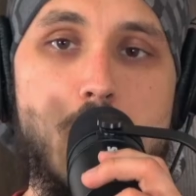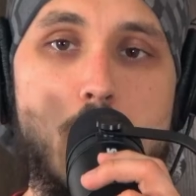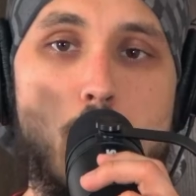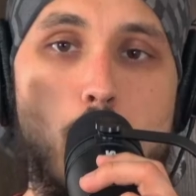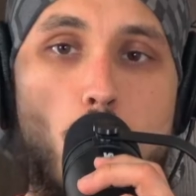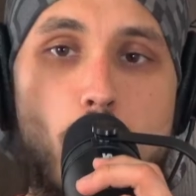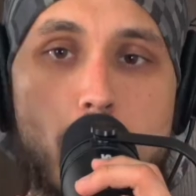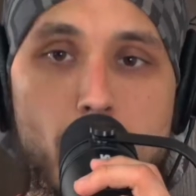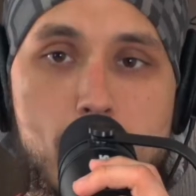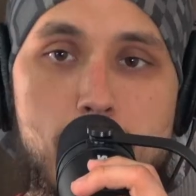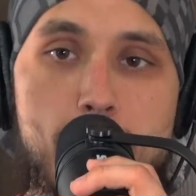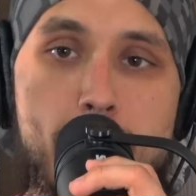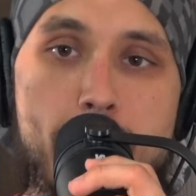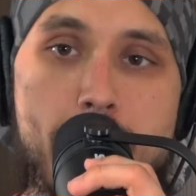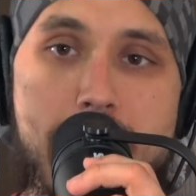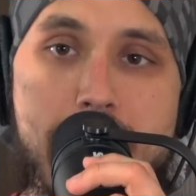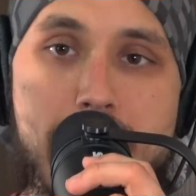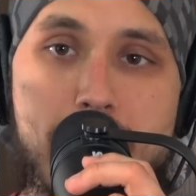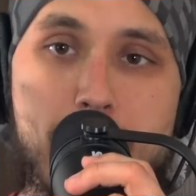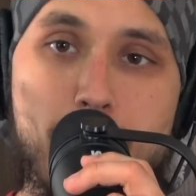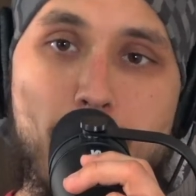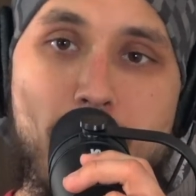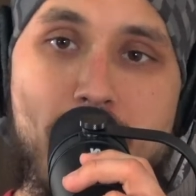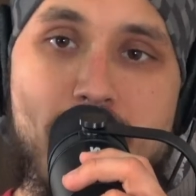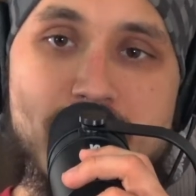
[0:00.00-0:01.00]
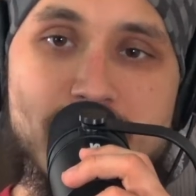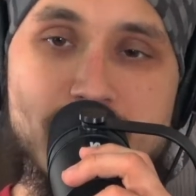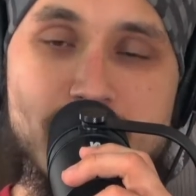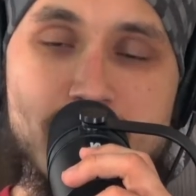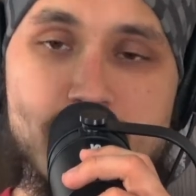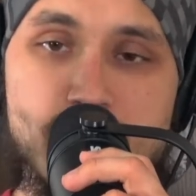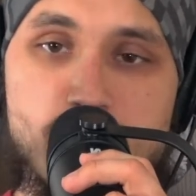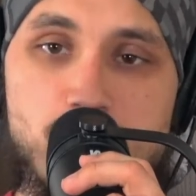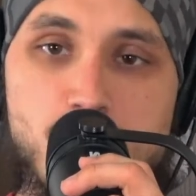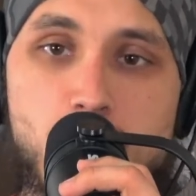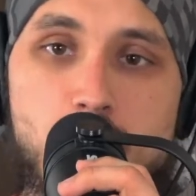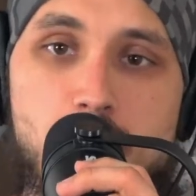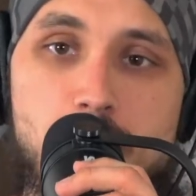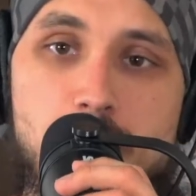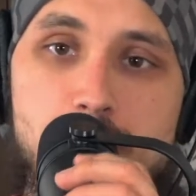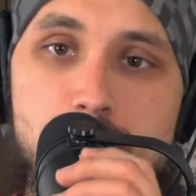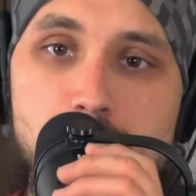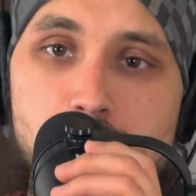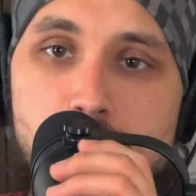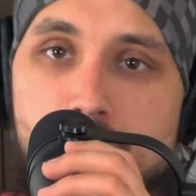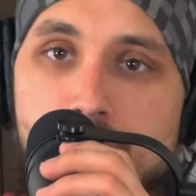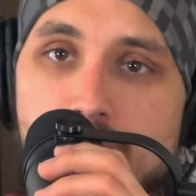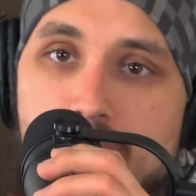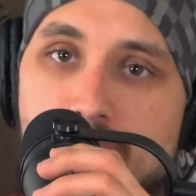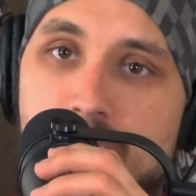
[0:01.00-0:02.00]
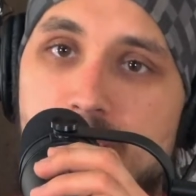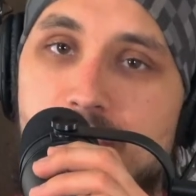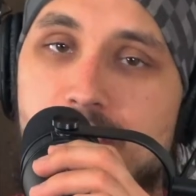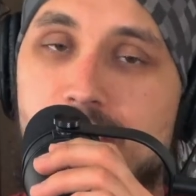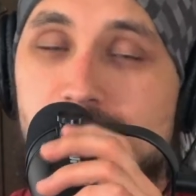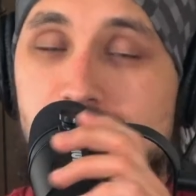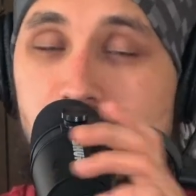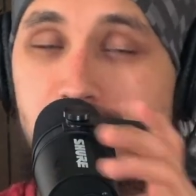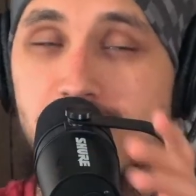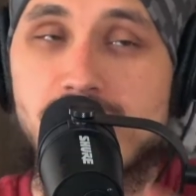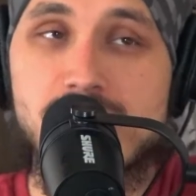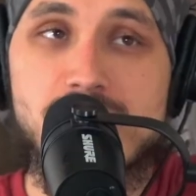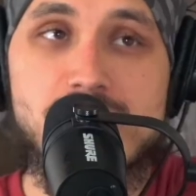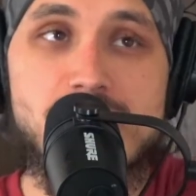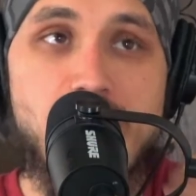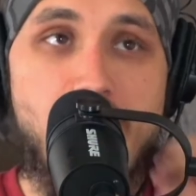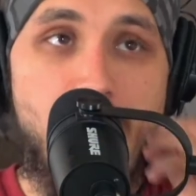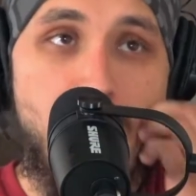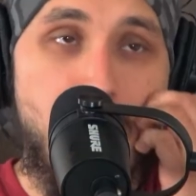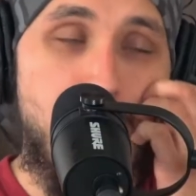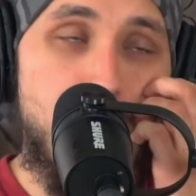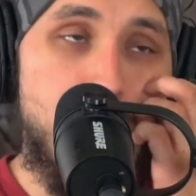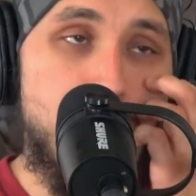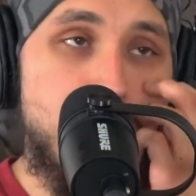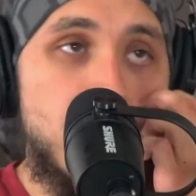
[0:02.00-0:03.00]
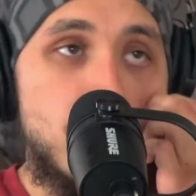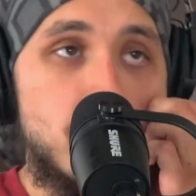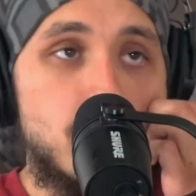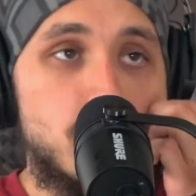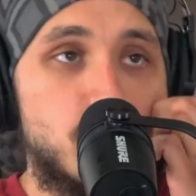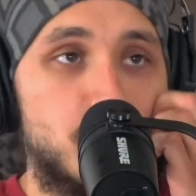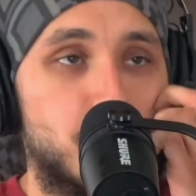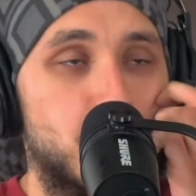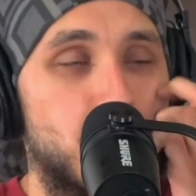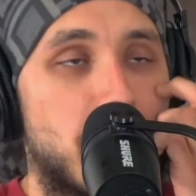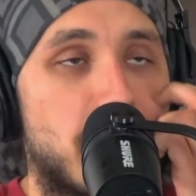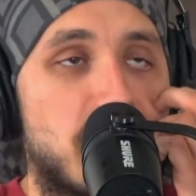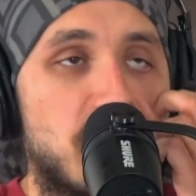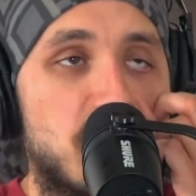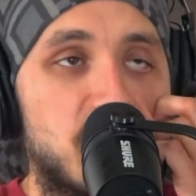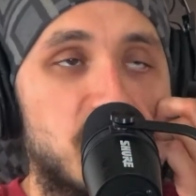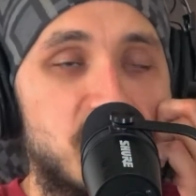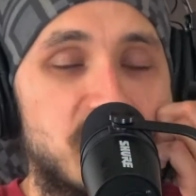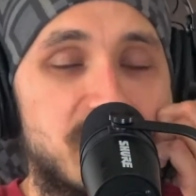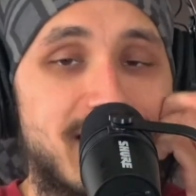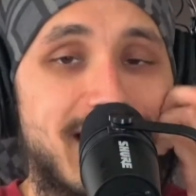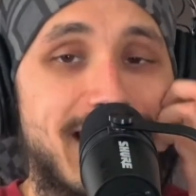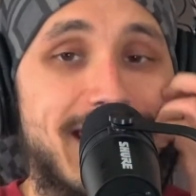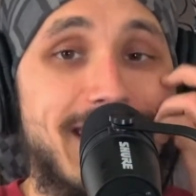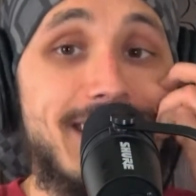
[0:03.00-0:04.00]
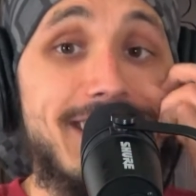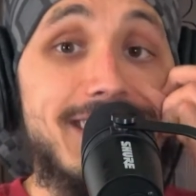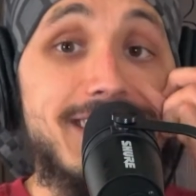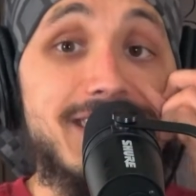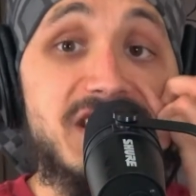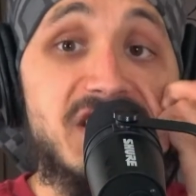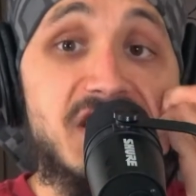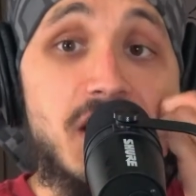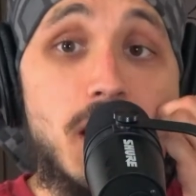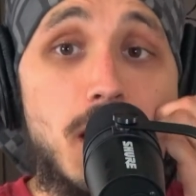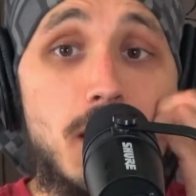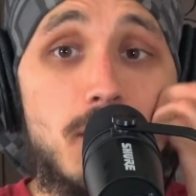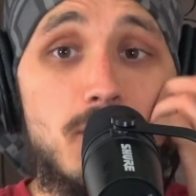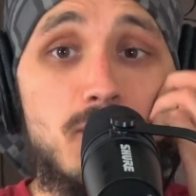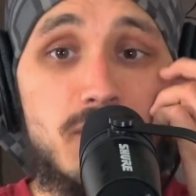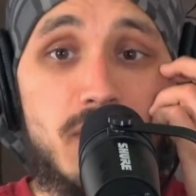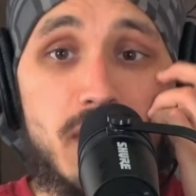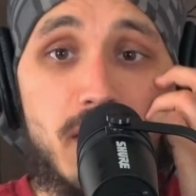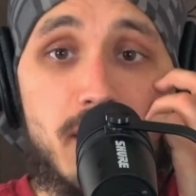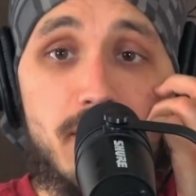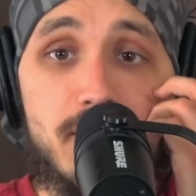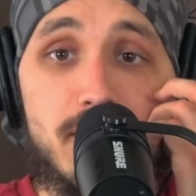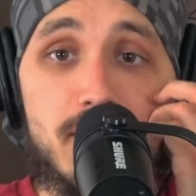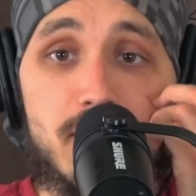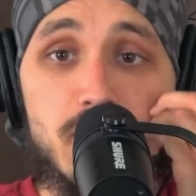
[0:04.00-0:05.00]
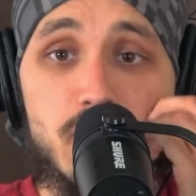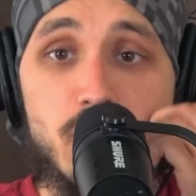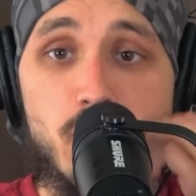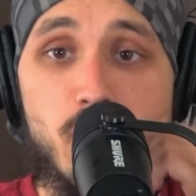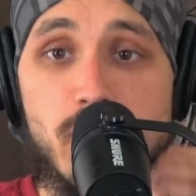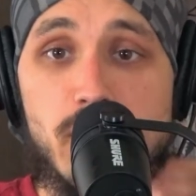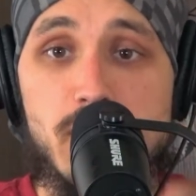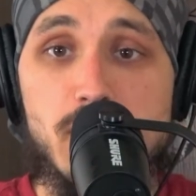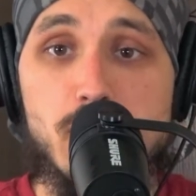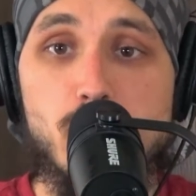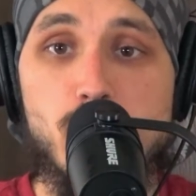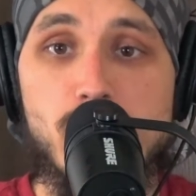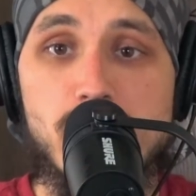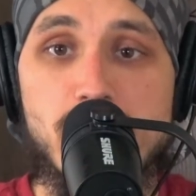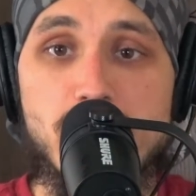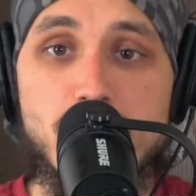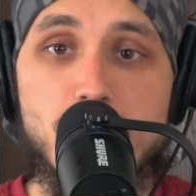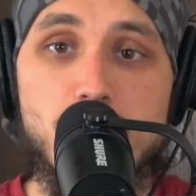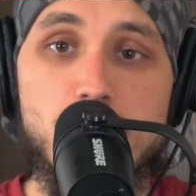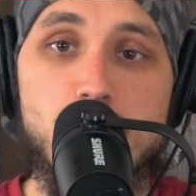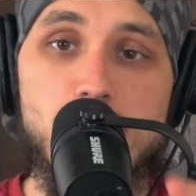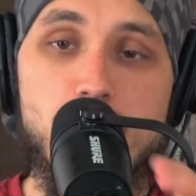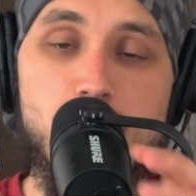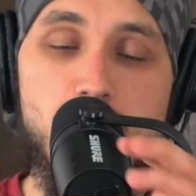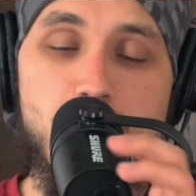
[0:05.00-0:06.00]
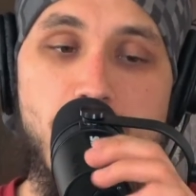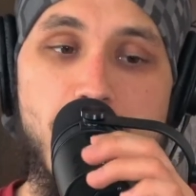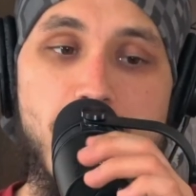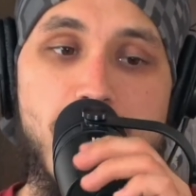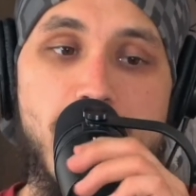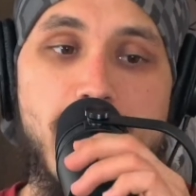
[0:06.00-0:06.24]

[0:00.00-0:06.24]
Welcome back, Crash and Swarm, and this is our first Rhinos and Aliens update for twenty twenty-two.